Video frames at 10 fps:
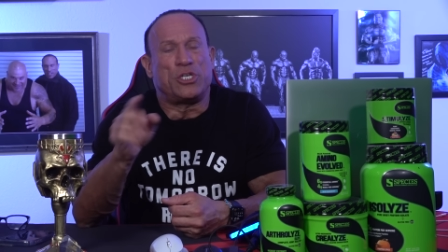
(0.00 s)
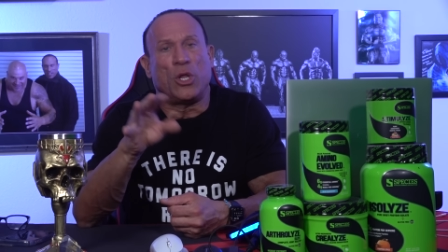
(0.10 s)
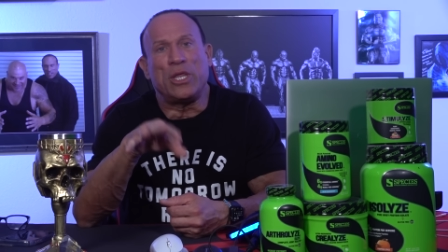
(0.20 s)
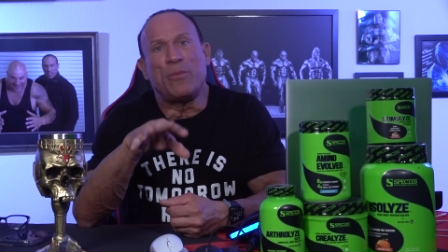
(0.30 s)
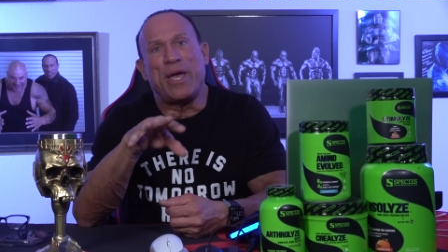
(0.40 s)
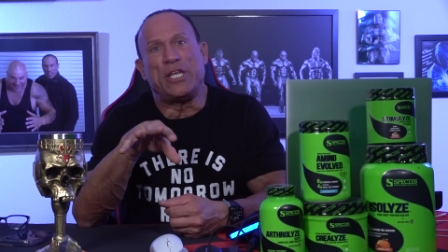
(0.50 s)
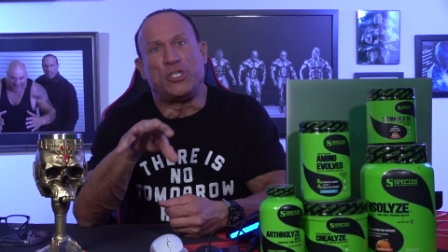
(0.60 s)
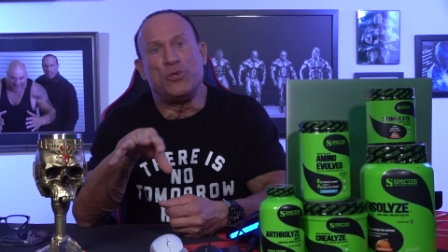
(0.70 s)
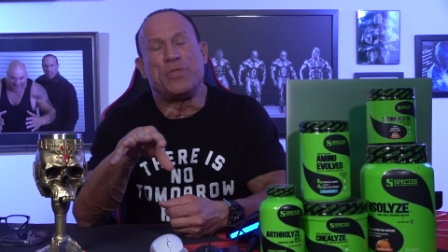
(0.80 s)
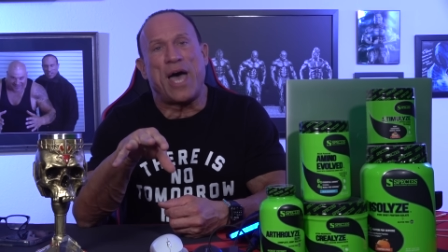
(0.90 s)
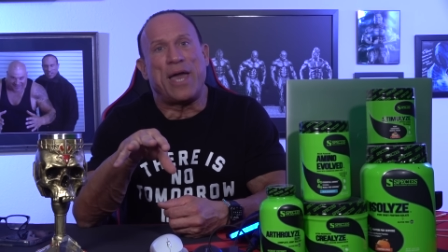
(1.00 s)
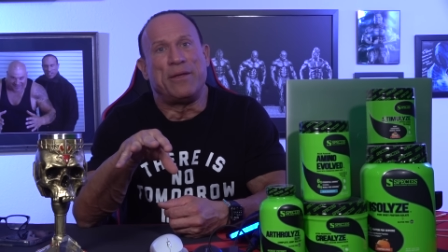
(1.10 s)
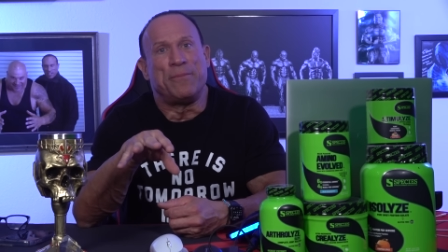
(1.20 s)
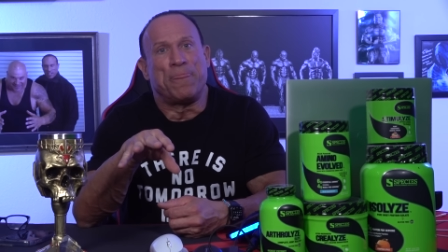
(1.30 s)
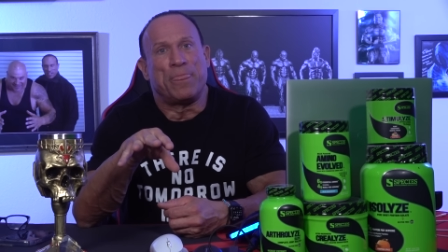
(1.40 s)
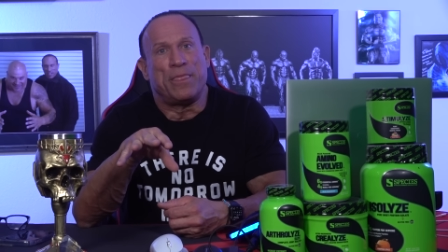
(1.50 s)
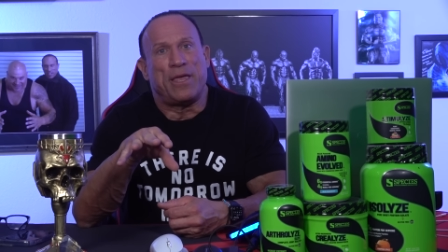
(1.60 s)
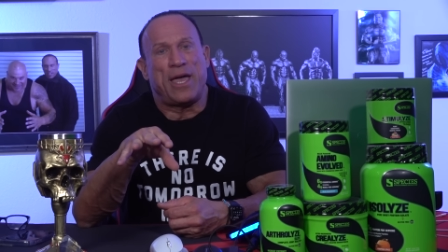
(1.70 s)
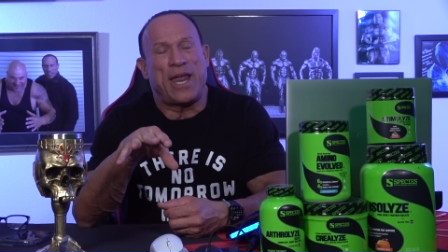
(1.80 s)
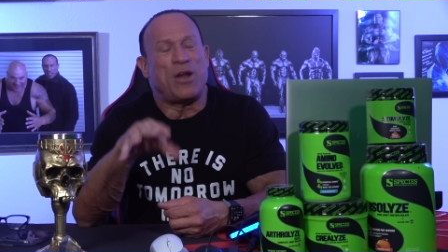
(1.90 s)
The only way to do that
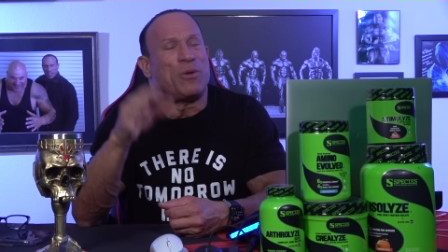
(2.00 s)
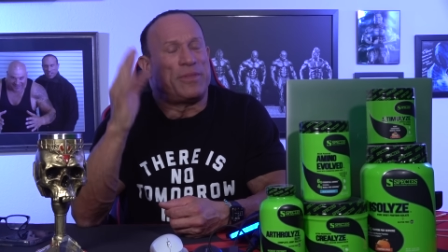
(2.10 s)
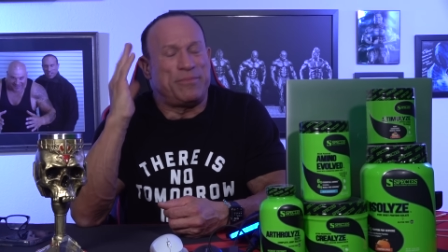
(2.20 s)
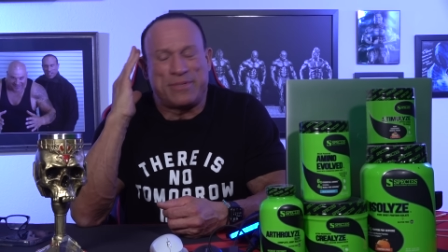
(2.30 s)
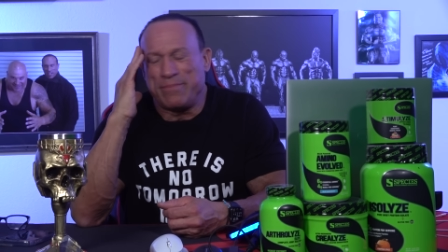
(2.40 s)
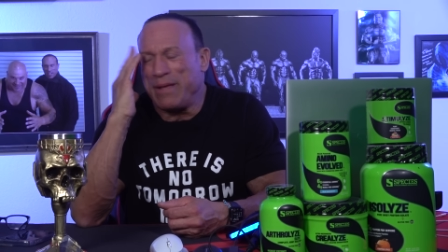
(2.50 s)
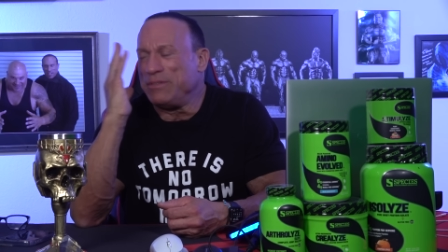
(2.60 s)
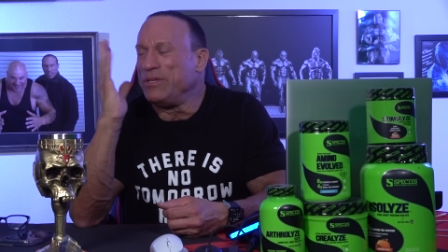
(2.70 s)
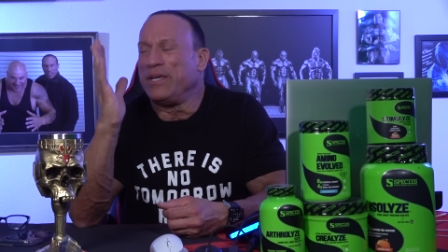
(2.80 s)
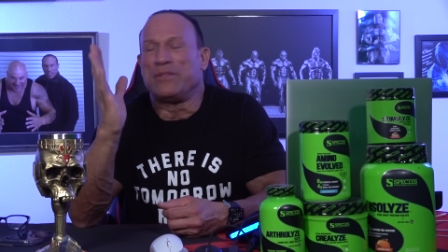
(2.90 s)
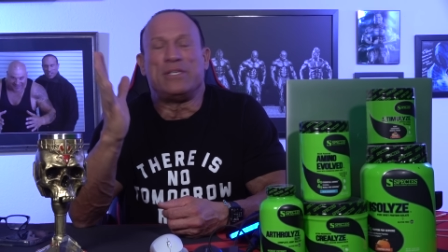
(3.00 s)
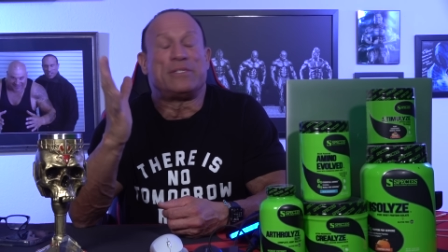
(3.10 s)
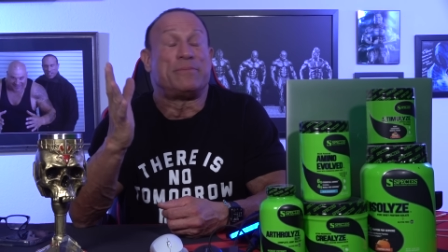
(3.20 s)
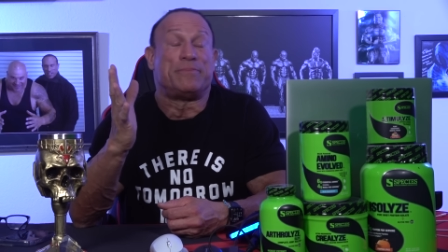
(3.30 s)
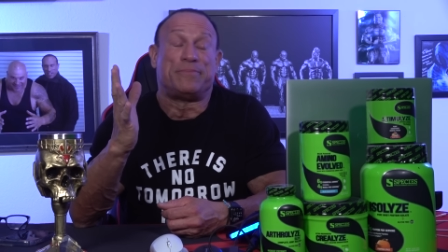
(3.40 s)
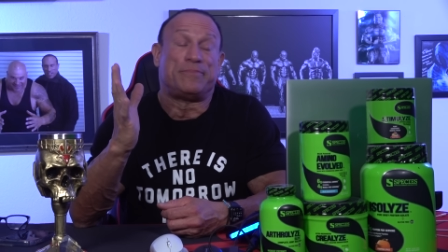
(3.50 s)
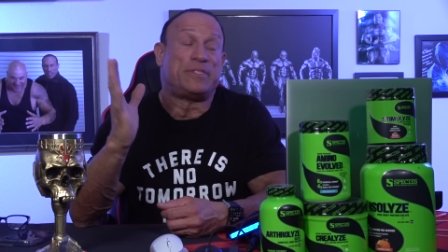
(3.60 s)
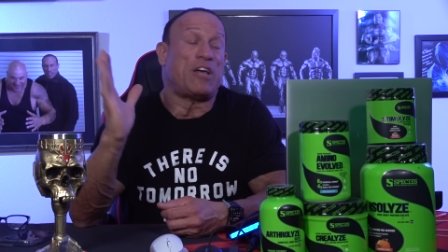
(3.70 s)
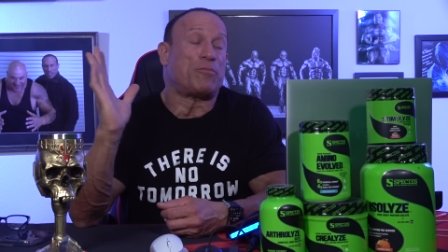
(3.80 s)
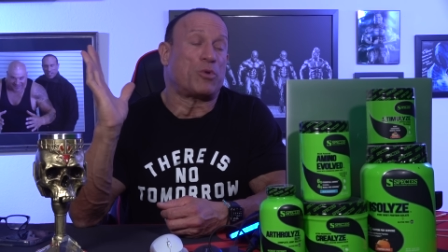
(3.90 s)
and I know sometimes you hear these
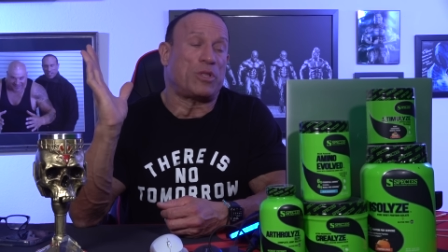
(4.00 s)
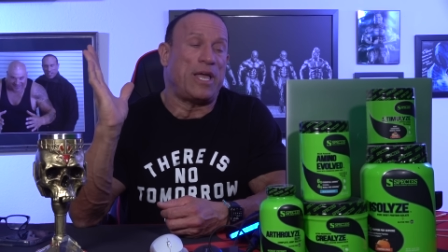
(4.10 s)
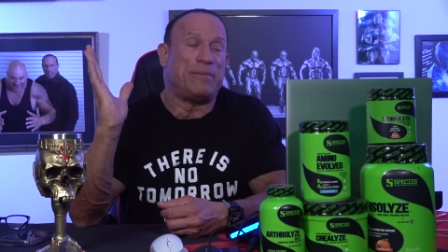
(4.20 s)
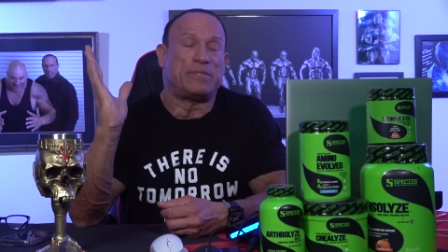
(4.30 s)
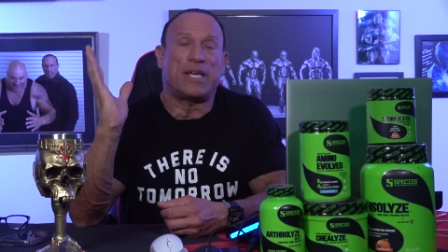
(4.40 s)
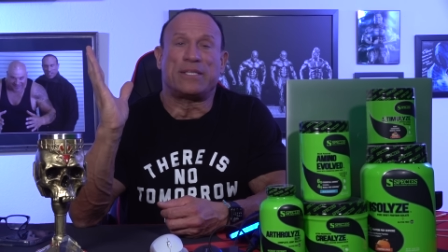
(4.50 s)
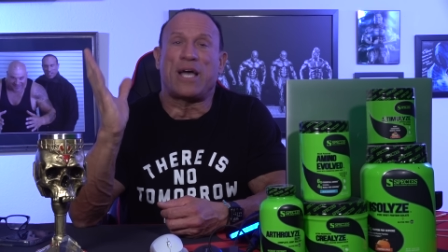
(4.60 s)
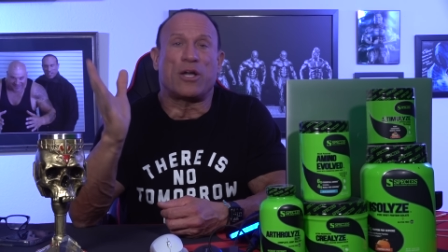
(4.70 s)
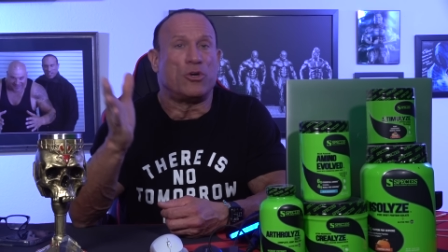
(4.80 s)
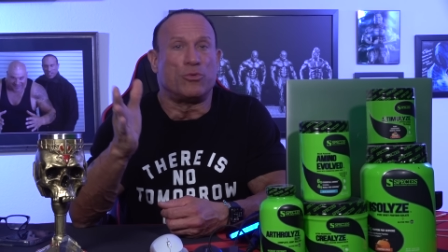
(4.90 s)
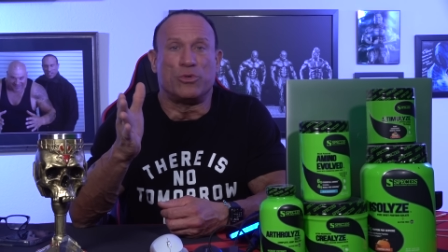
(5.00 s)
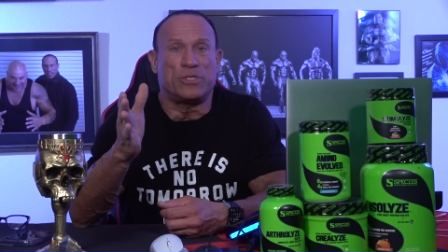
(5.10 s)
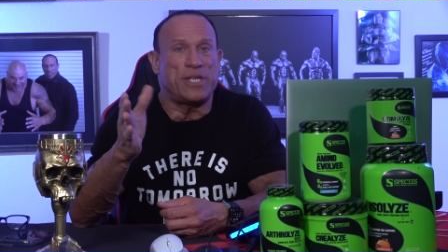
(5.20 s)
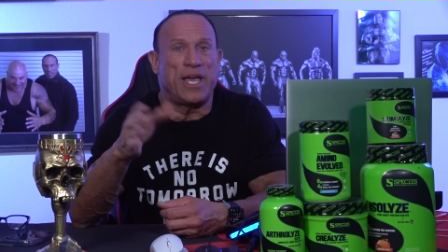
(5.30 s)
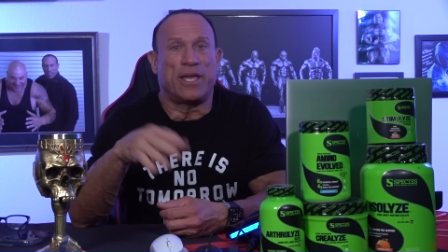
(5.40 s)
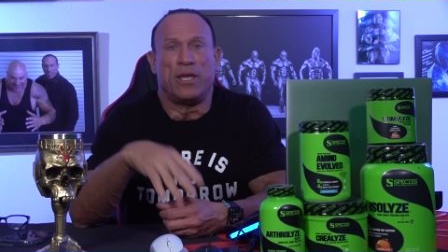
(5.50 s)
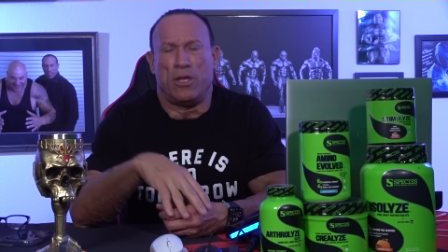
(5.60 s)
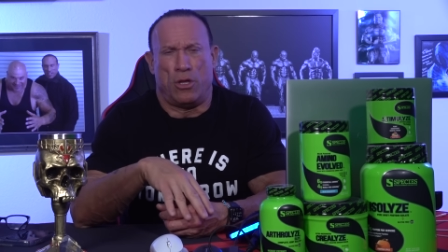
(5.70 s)
self proclaimed TikTok gurus saying,